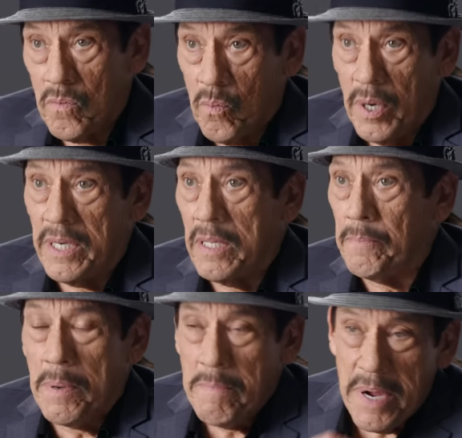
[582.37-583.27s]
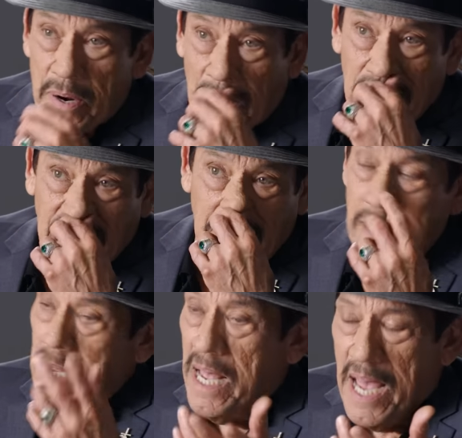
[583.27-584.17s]
went to the premiere.
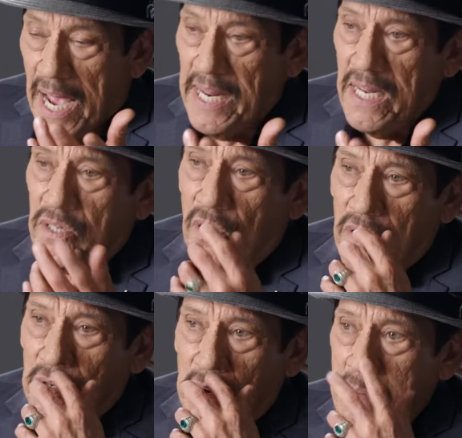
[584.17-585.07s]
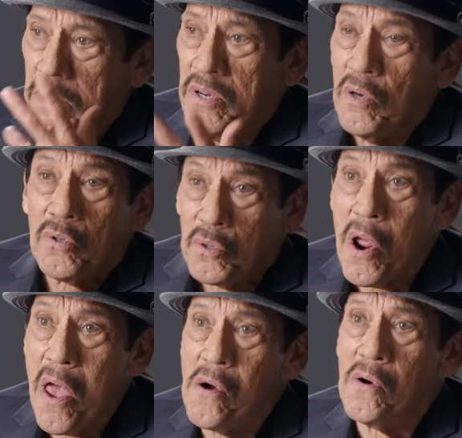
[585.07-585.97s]
And he starts screaming, you know,
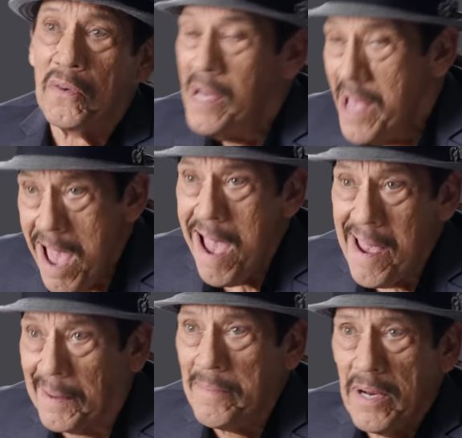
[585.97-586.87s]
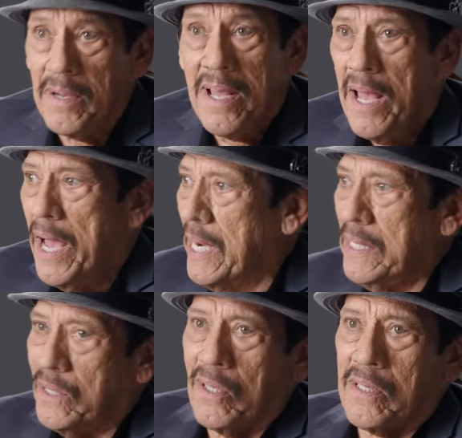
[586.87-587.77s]
Trejo, hey, come here. And
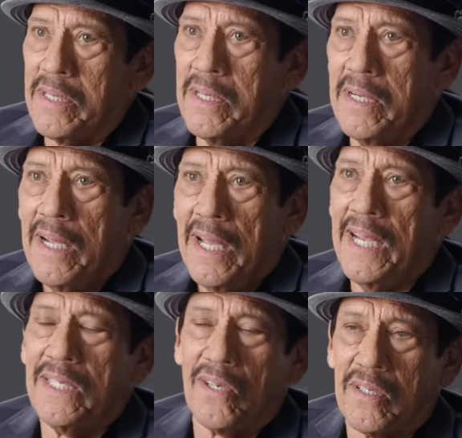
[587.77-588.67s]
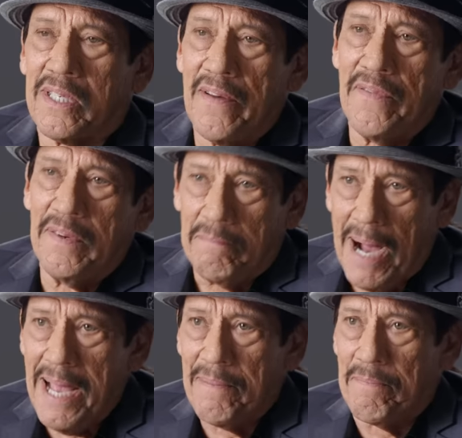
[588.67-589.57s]
he starts giving him
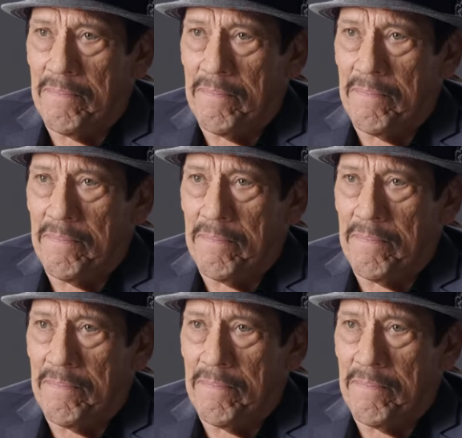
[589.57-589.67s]
my